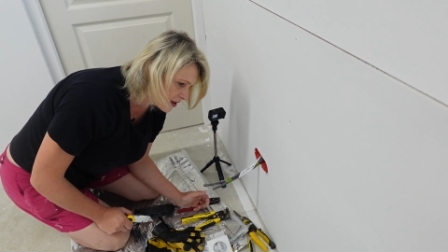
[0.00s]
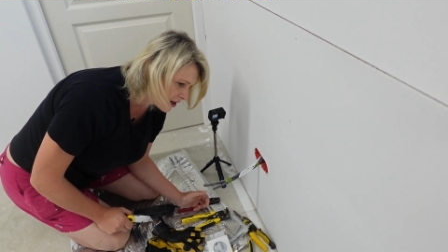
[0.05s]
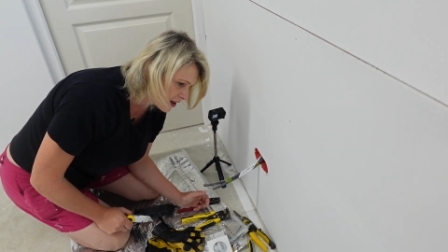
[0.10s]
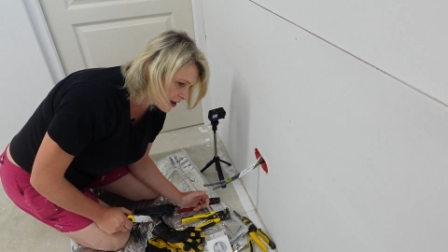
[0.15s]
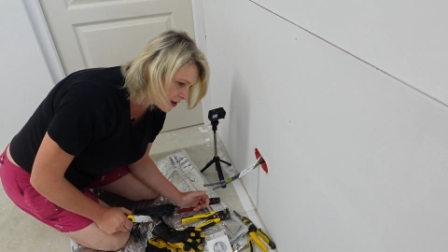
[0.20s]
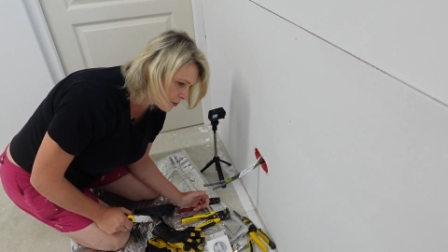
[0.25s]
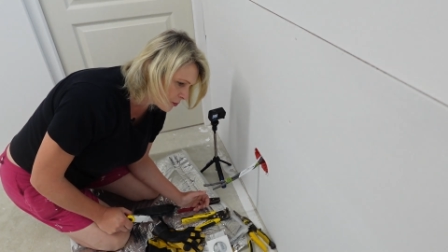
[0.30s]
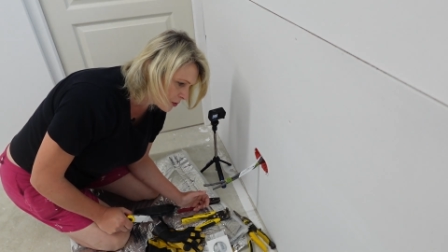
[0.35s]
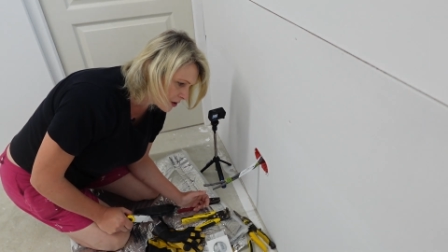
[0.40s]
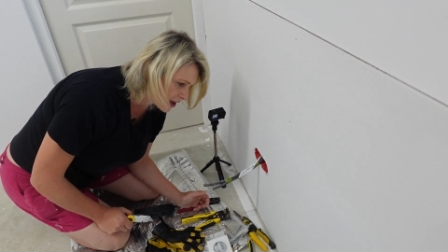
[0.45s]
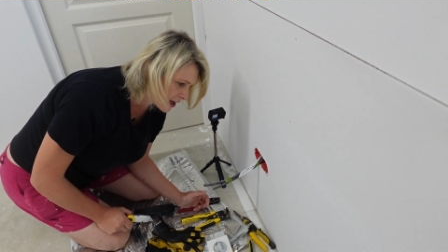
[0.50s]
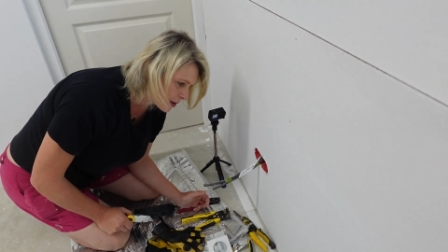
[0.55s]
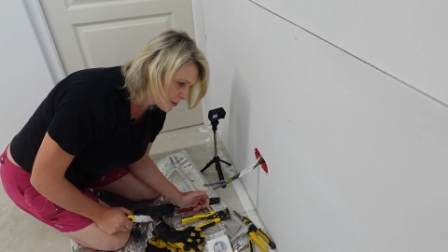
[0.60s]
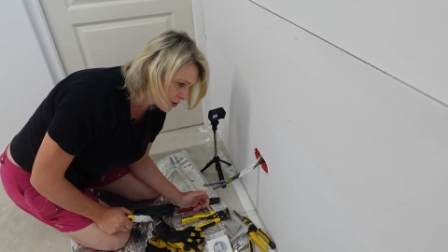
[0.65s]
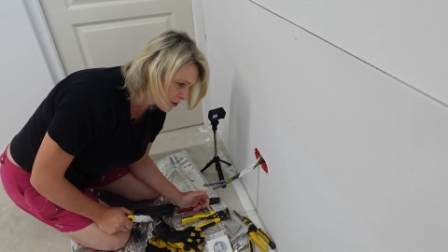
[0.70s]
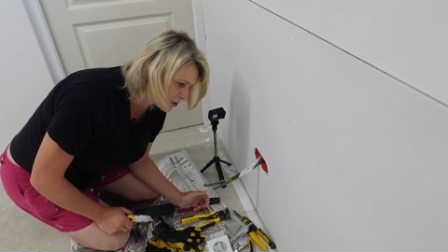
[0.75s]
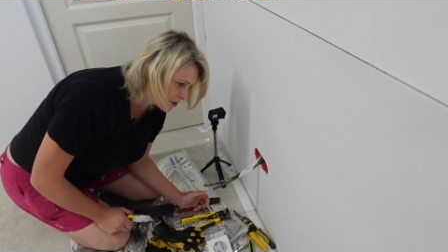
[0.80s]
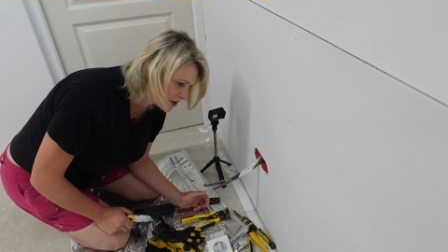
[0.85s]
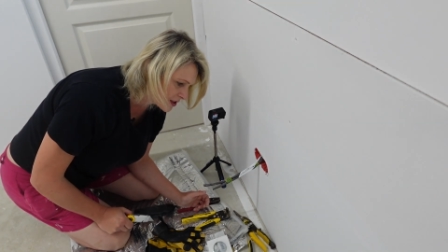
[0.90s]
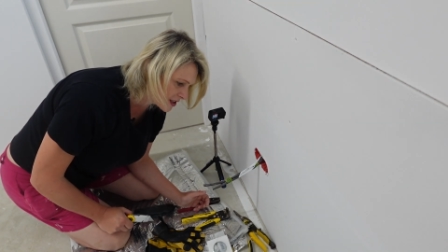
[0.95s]
I don't want to come
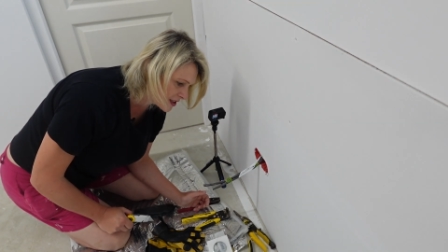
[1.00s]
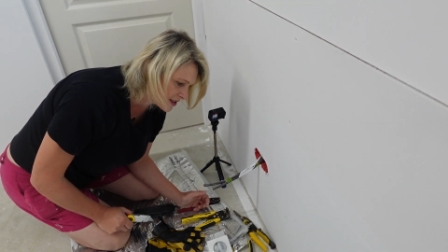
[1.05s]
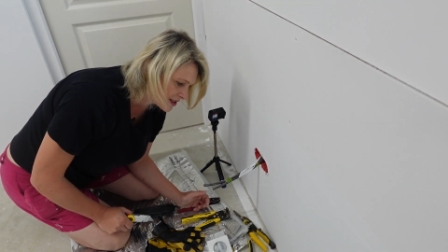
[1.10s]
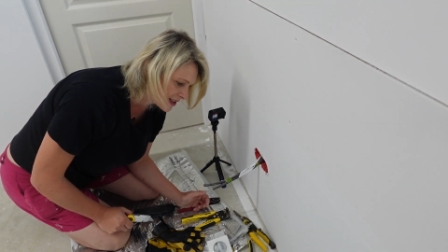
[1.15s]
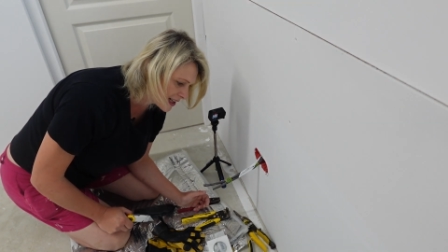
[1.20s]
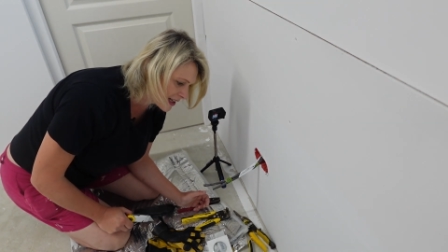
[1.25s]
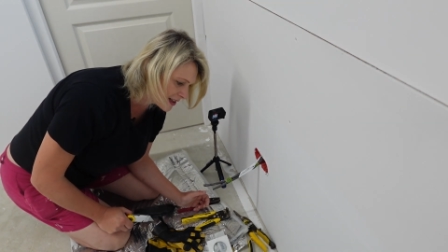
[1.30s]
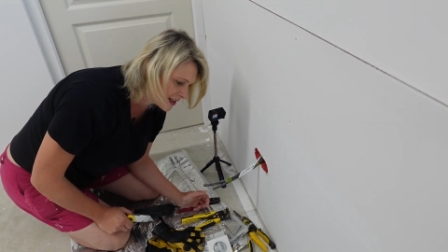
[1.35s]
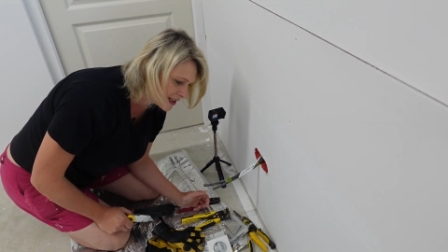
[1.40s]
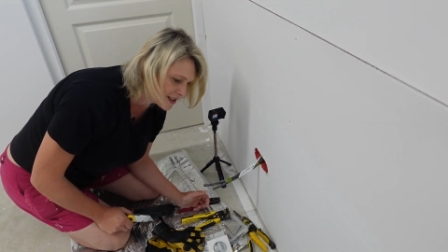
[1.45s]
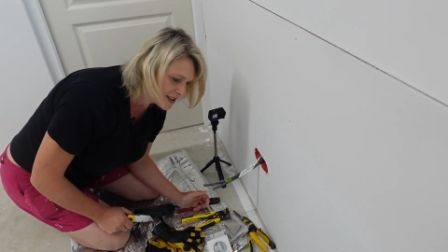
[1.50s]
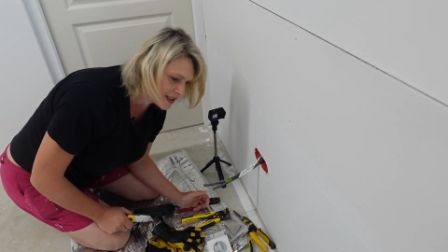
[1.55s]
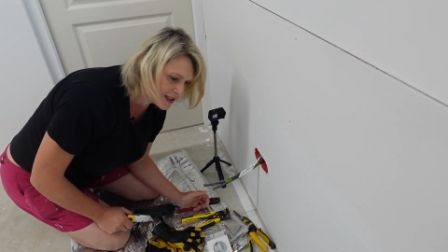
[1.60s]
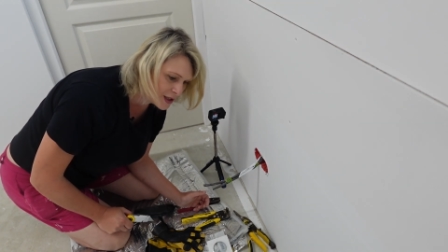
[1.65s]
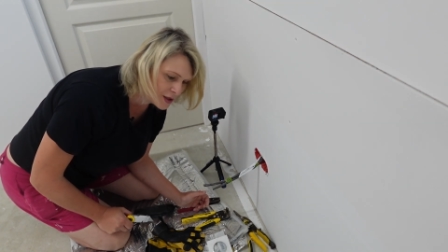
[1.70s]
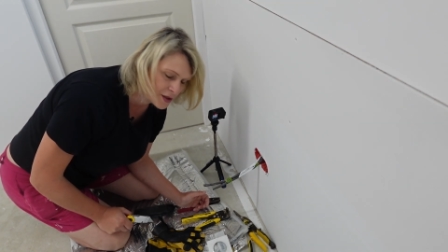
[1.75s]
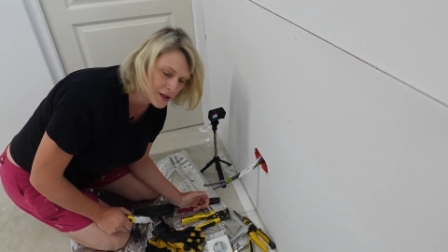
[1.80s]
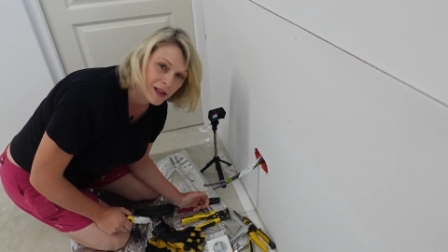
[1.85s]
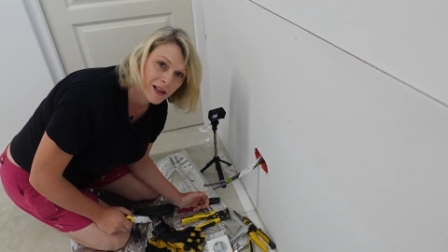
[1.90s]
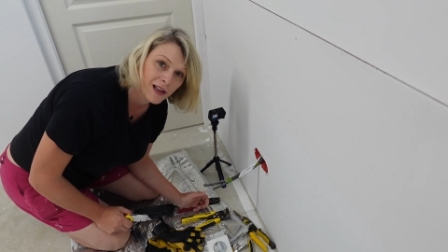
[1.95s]
across as like this
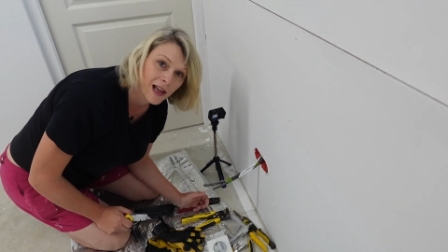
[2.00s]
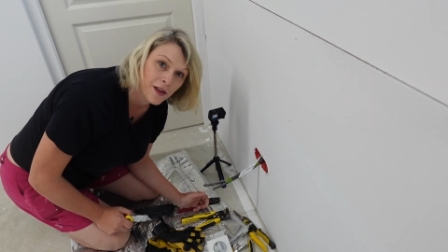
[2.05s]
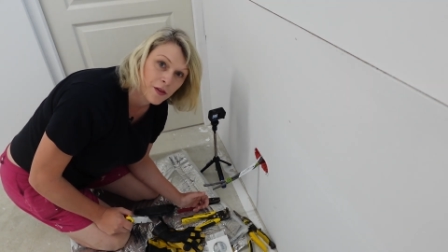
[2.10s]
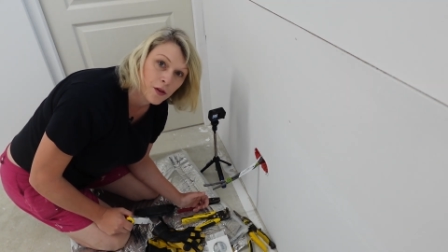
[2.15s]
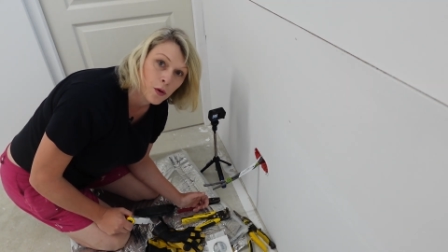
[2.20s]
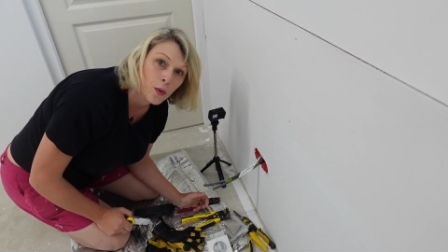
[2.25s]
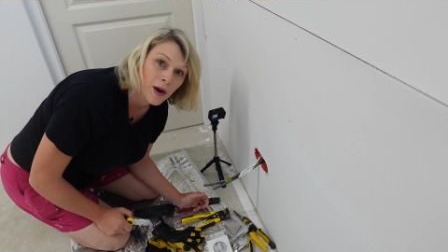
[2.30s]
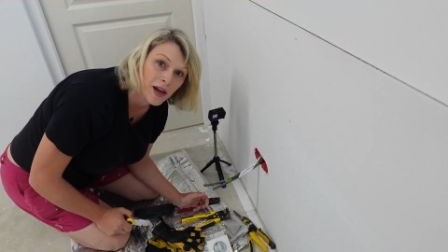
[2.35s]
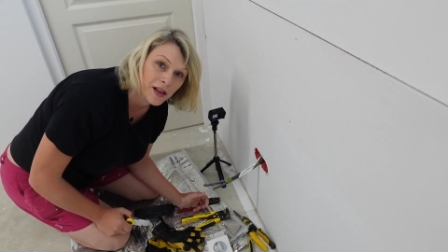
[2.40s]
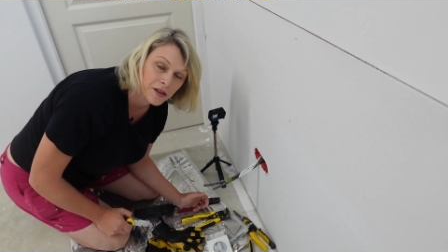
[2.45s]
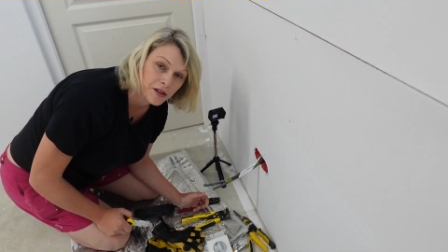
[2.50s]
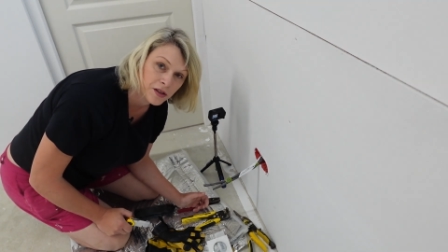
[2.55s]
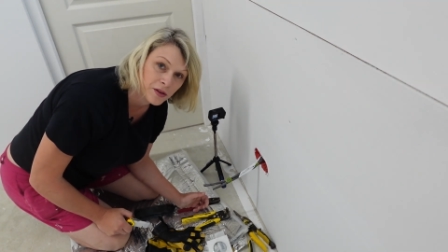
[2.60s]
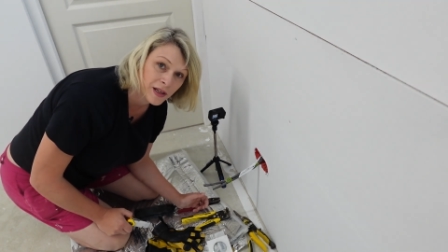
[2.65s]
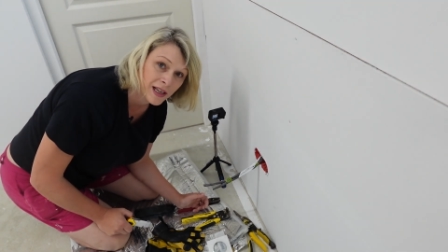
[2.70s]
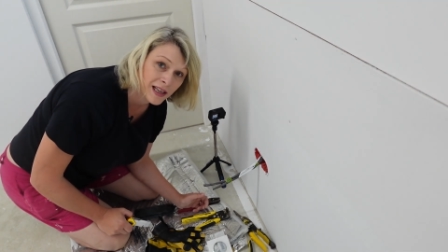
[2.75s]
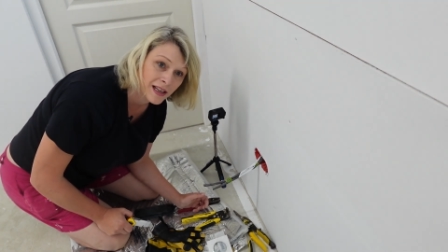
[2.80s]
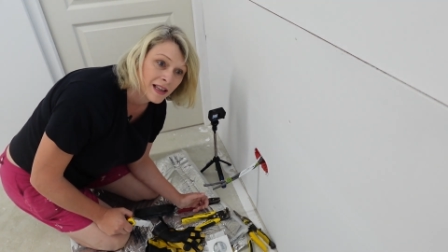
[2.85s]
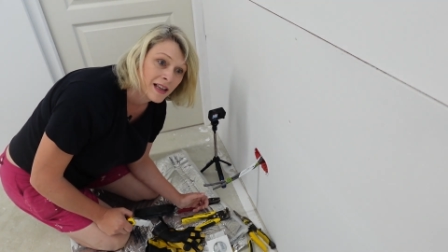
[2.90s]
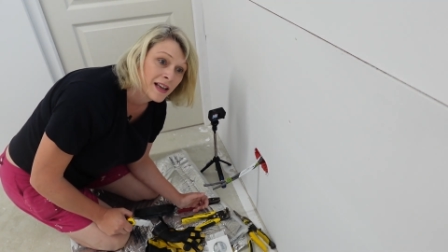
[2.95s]
is like the way to do
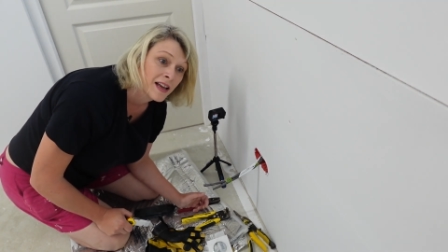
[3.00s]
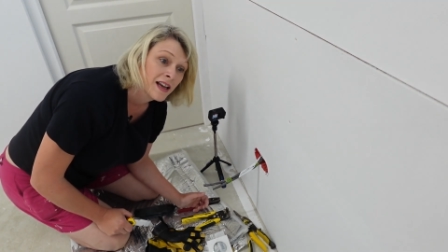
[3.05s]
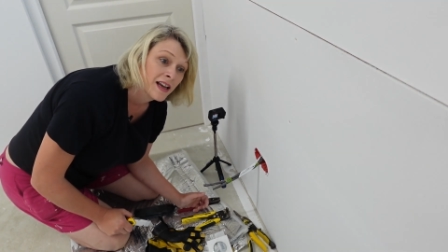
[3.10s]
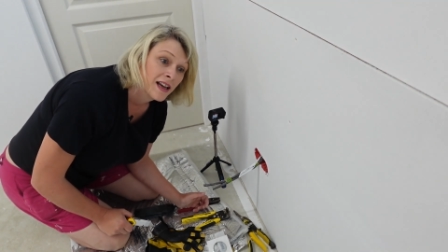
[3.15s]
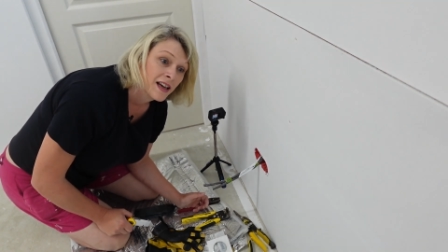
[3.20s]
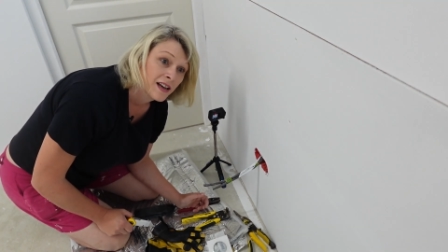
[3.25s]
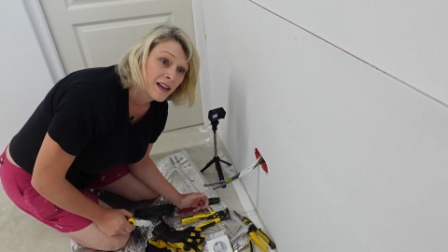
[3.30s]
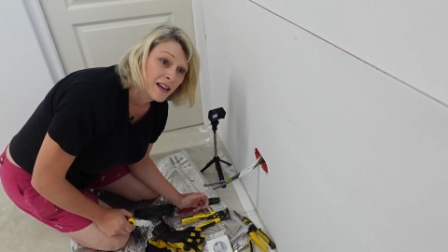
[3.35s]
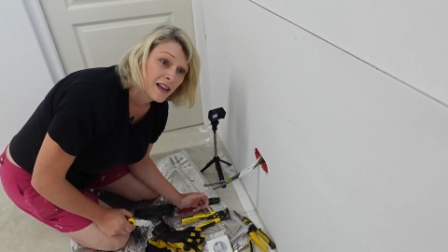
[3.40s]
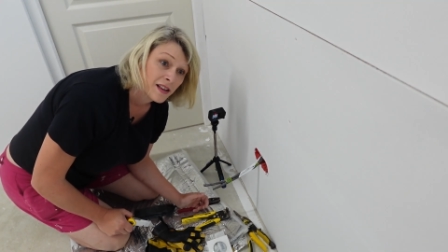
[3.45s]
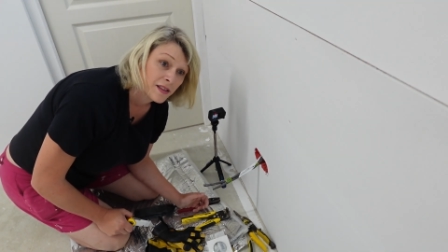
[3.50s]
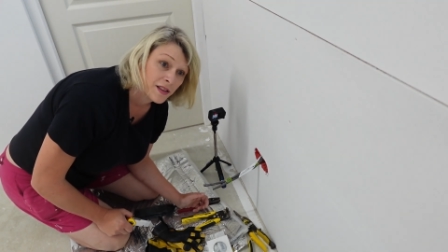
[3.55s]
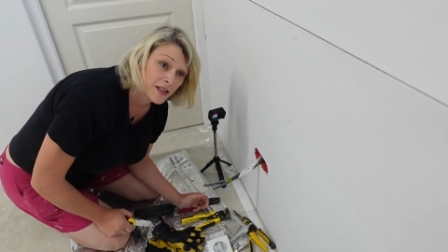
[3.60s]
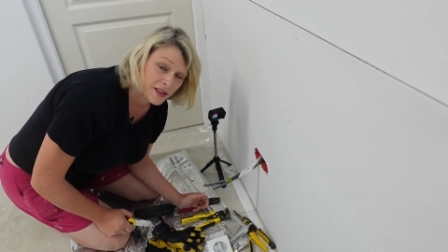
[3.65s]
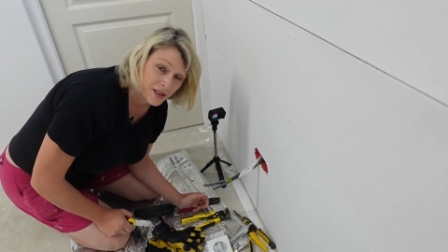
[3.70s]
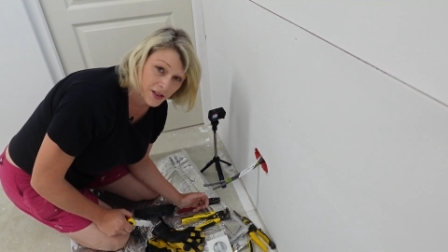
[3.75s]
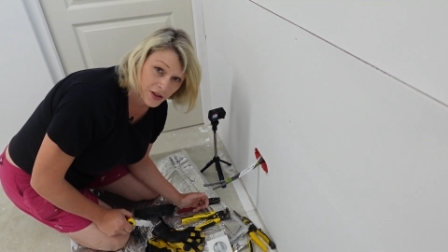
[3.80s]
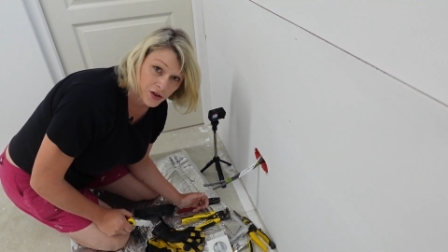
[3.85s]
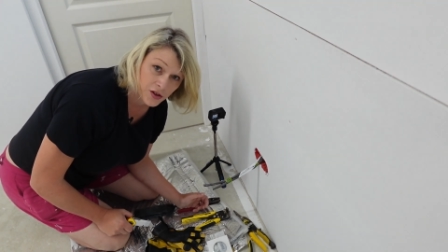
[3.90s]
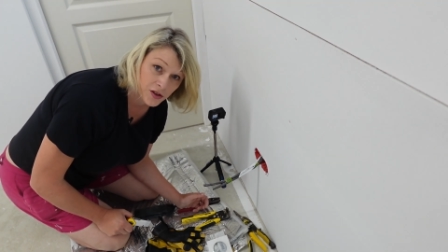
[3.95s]
it.
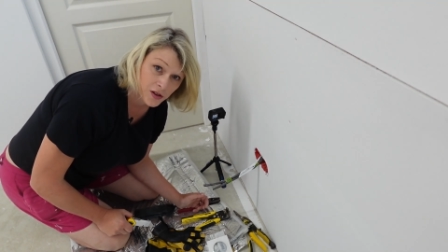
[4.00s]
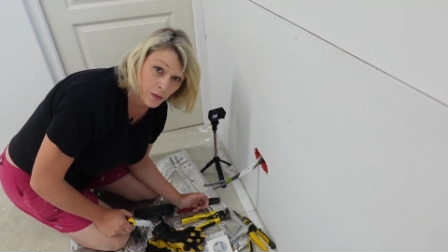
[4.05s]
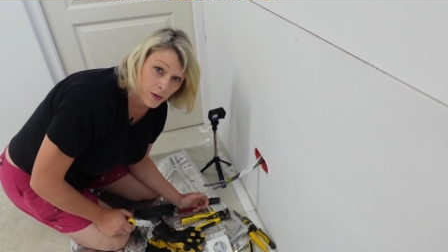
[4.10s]
This is just the